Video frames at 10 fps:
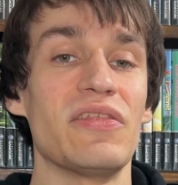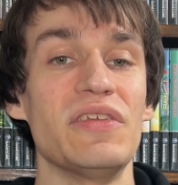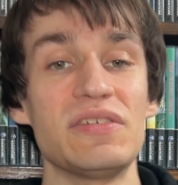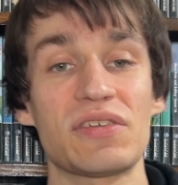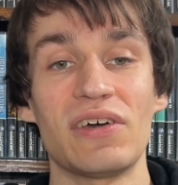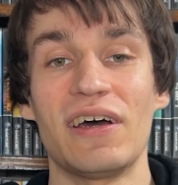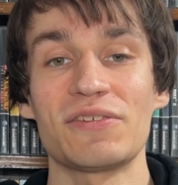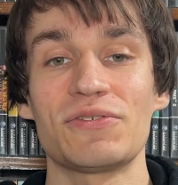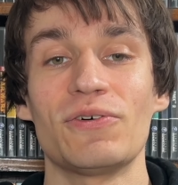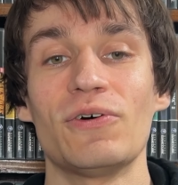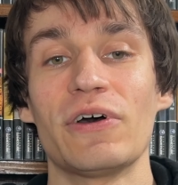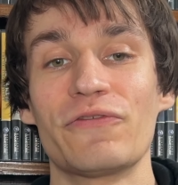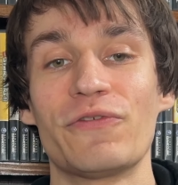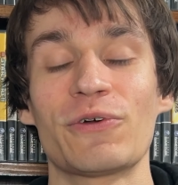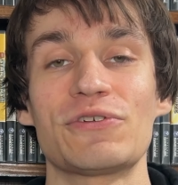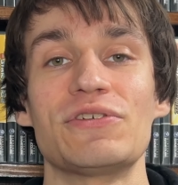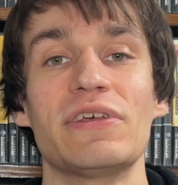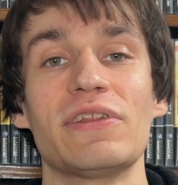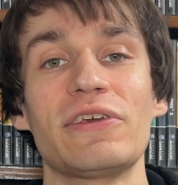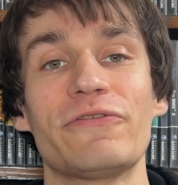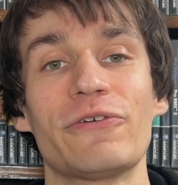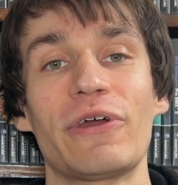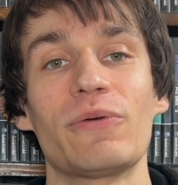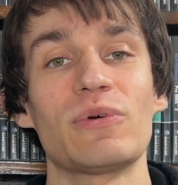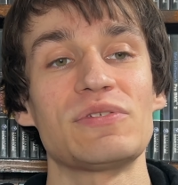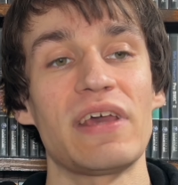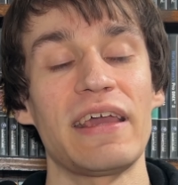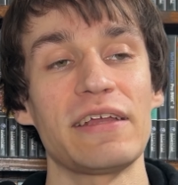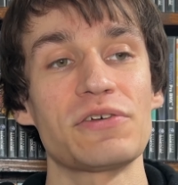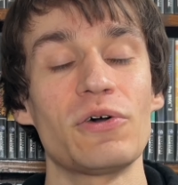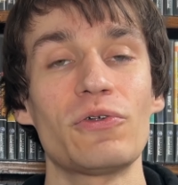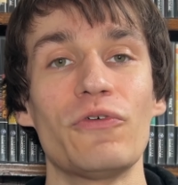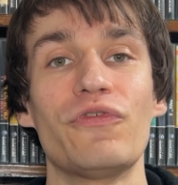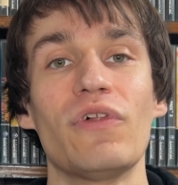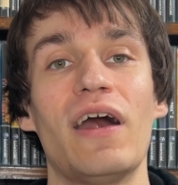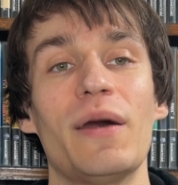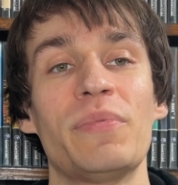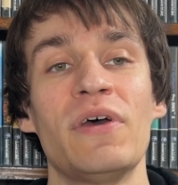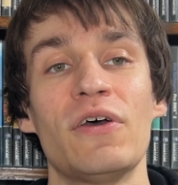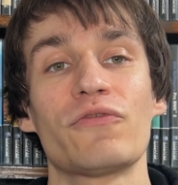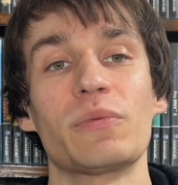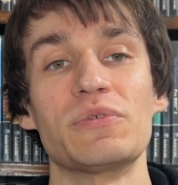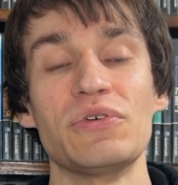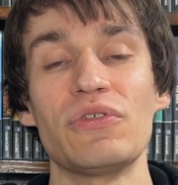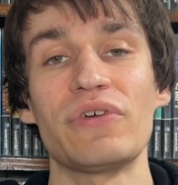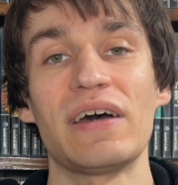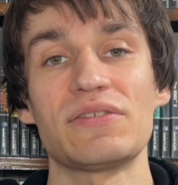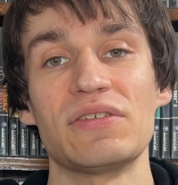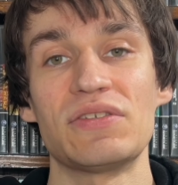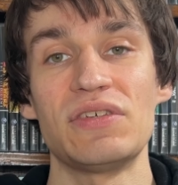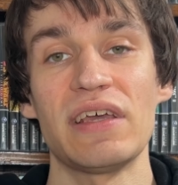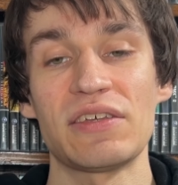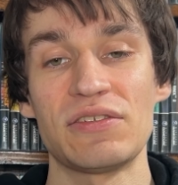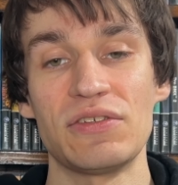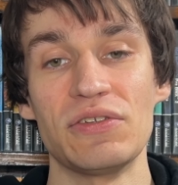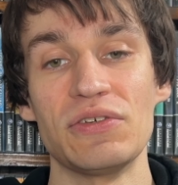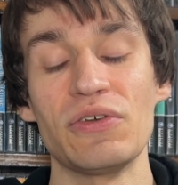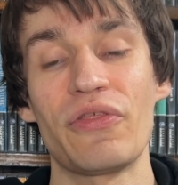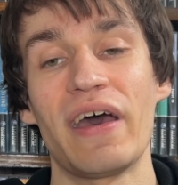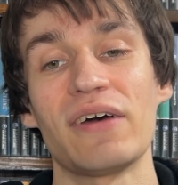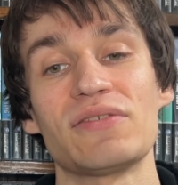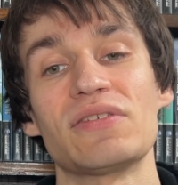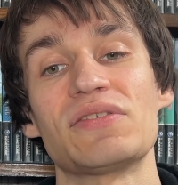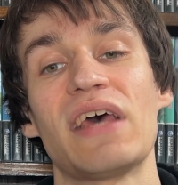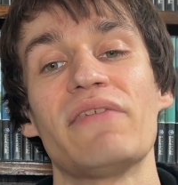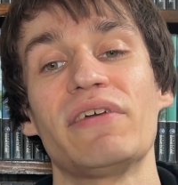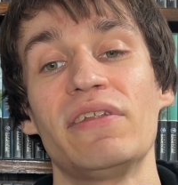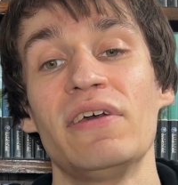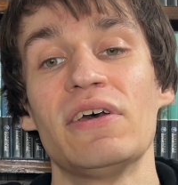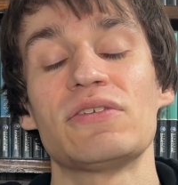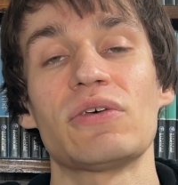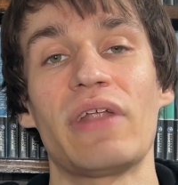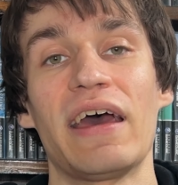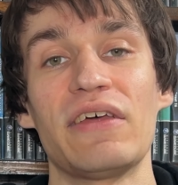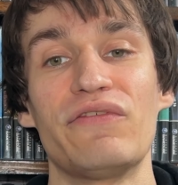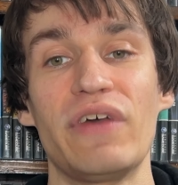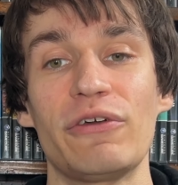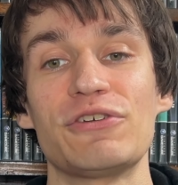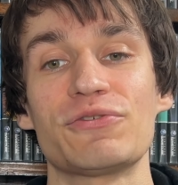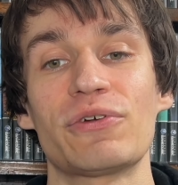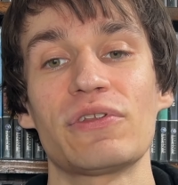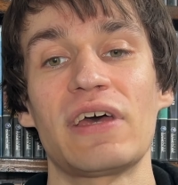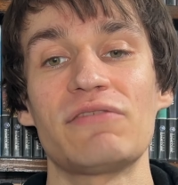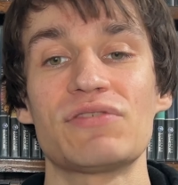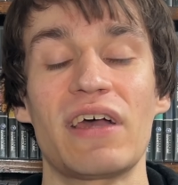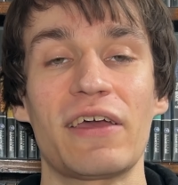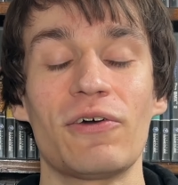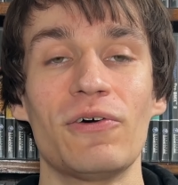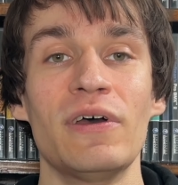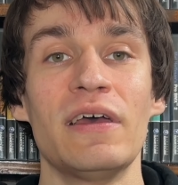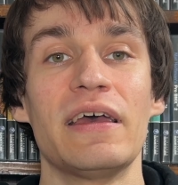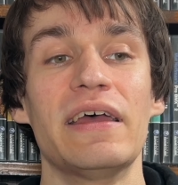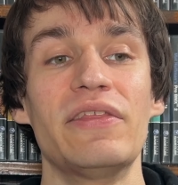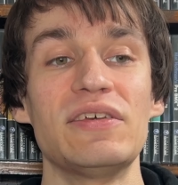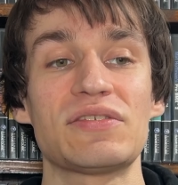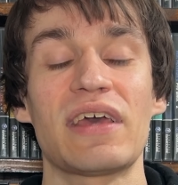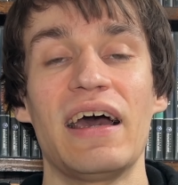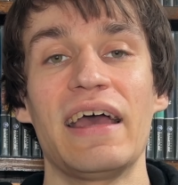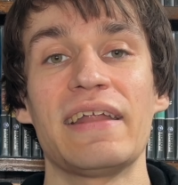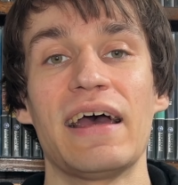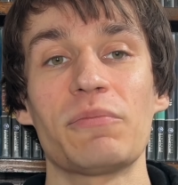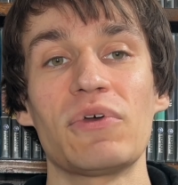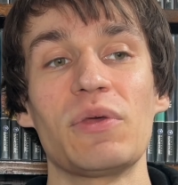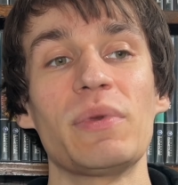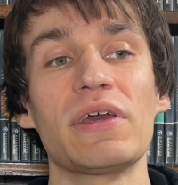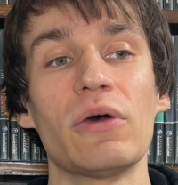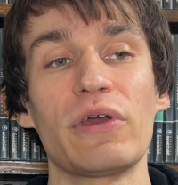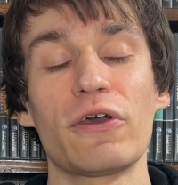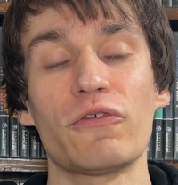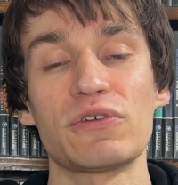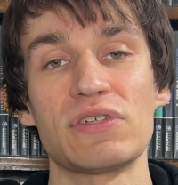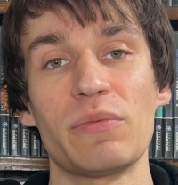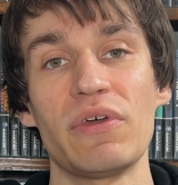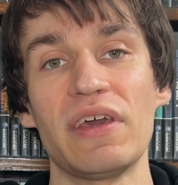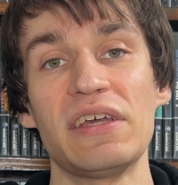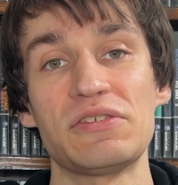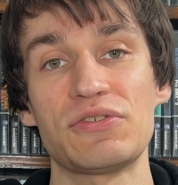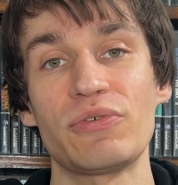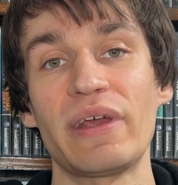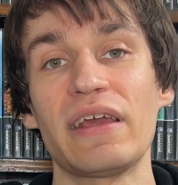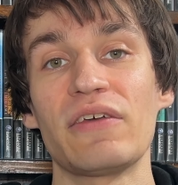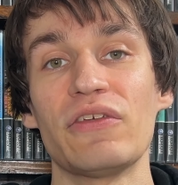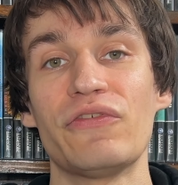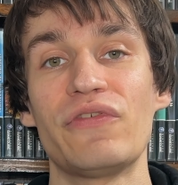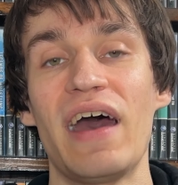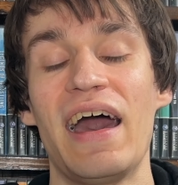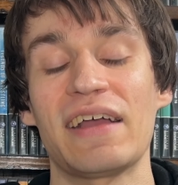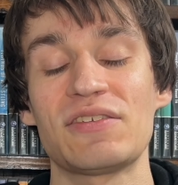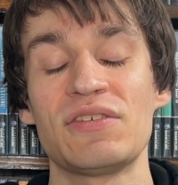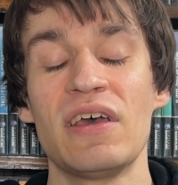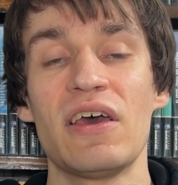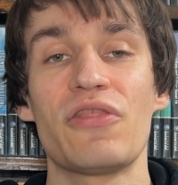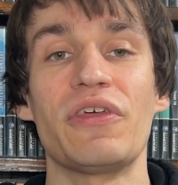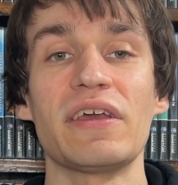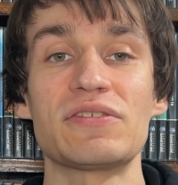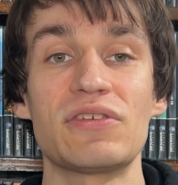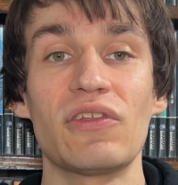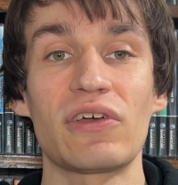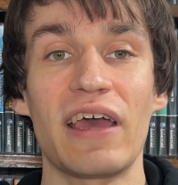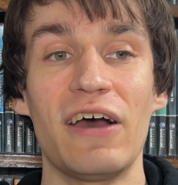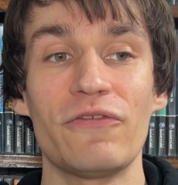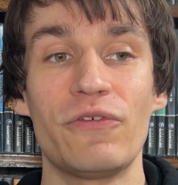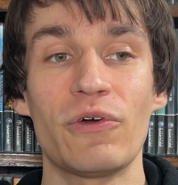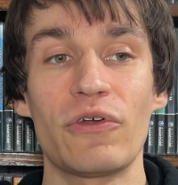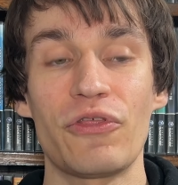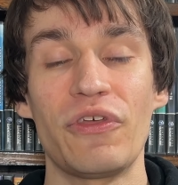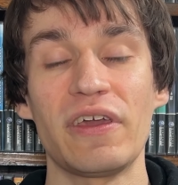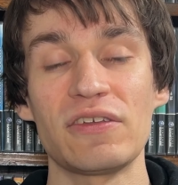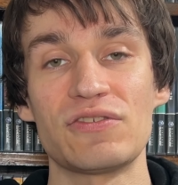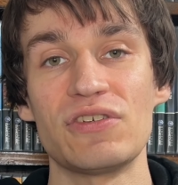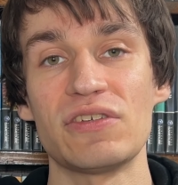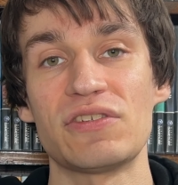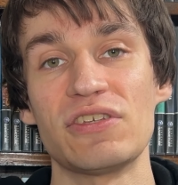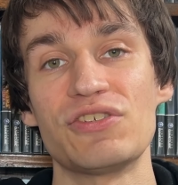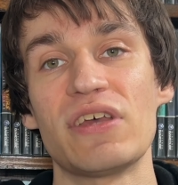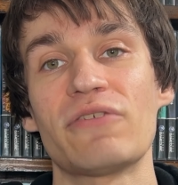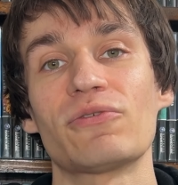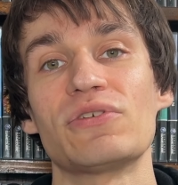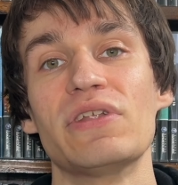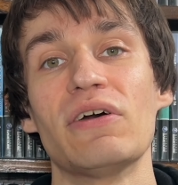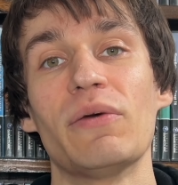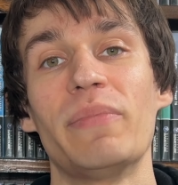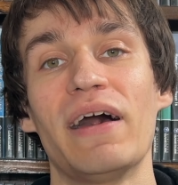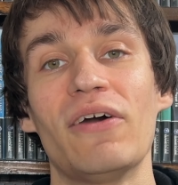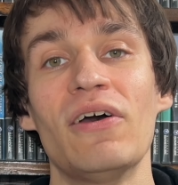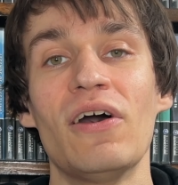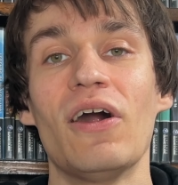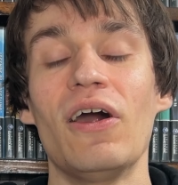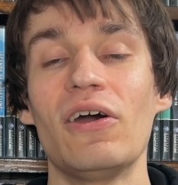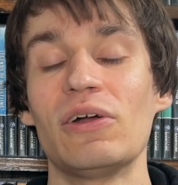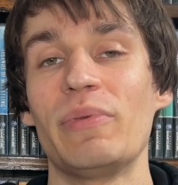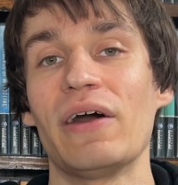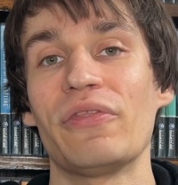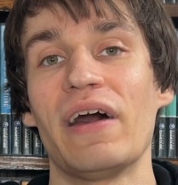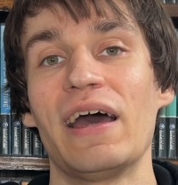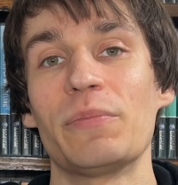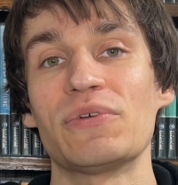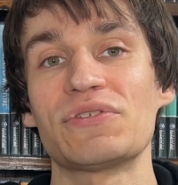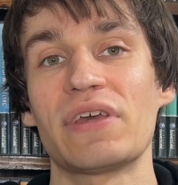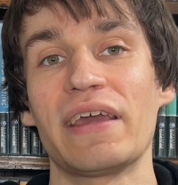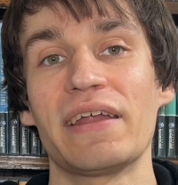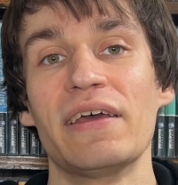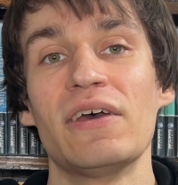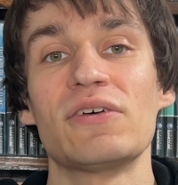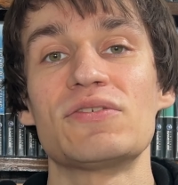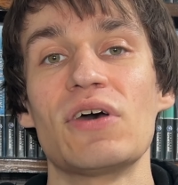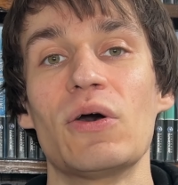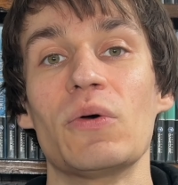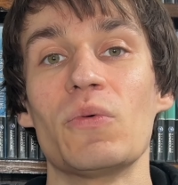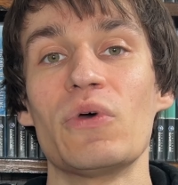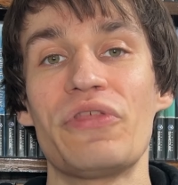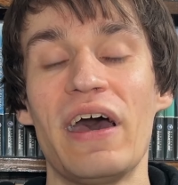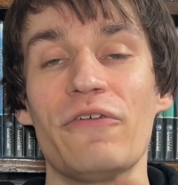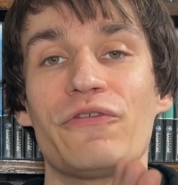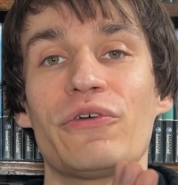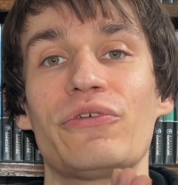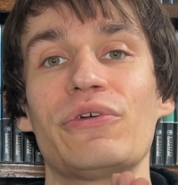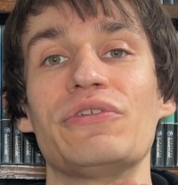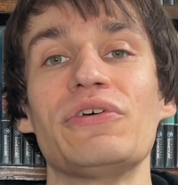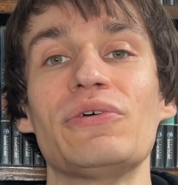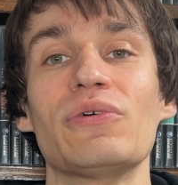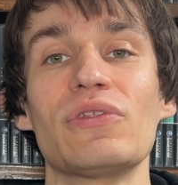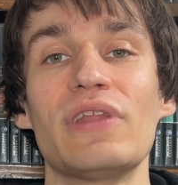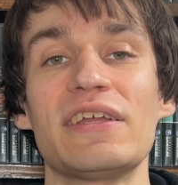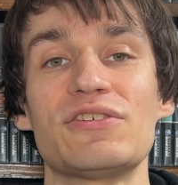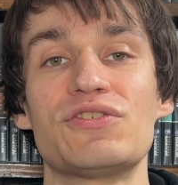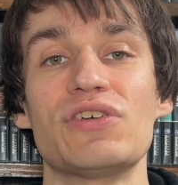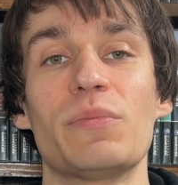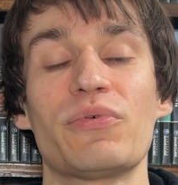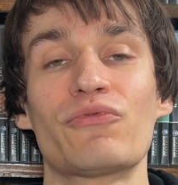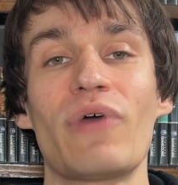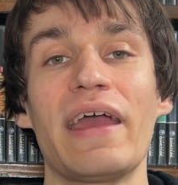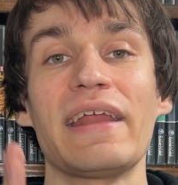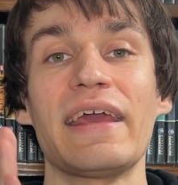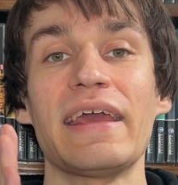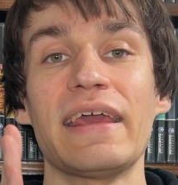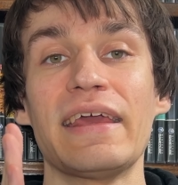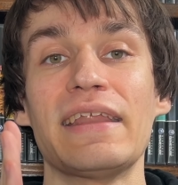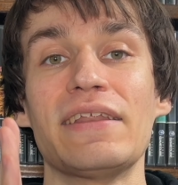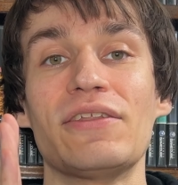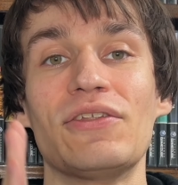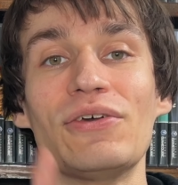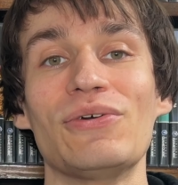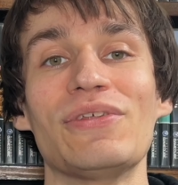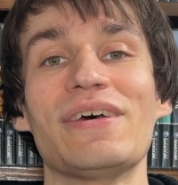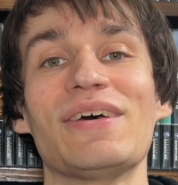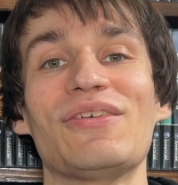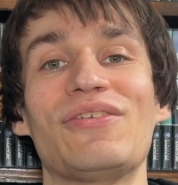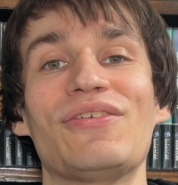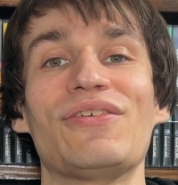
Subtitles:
This console, unfortunately for it, was a total flop from 2006 to 2007, so it had a very short life cycle. In this guide, I'm going to be going over some of the history, the facts, things to look out for, things just in general to know about, all about the Hyperscan. So without further ado, let's jump right into this.